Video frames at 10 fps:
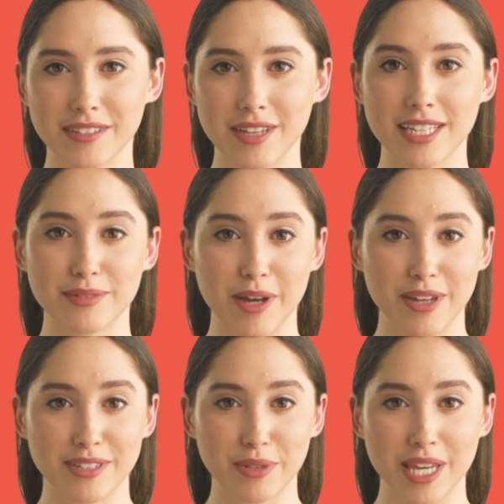please
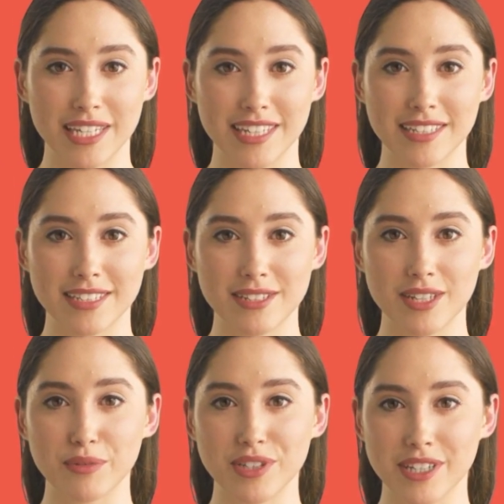follow the link in the
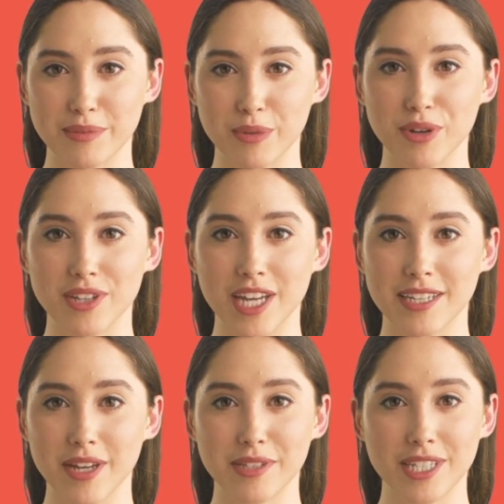description or
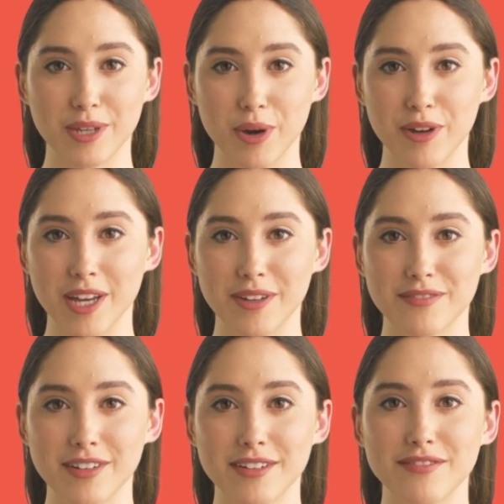click on the URL
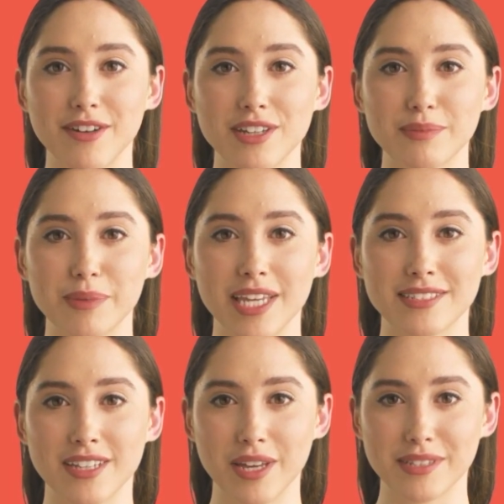from the first
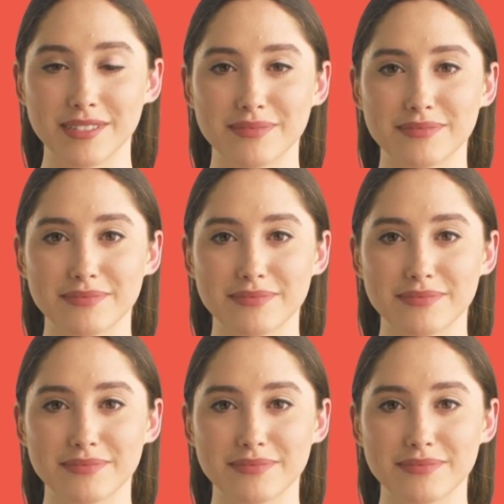pinned comment.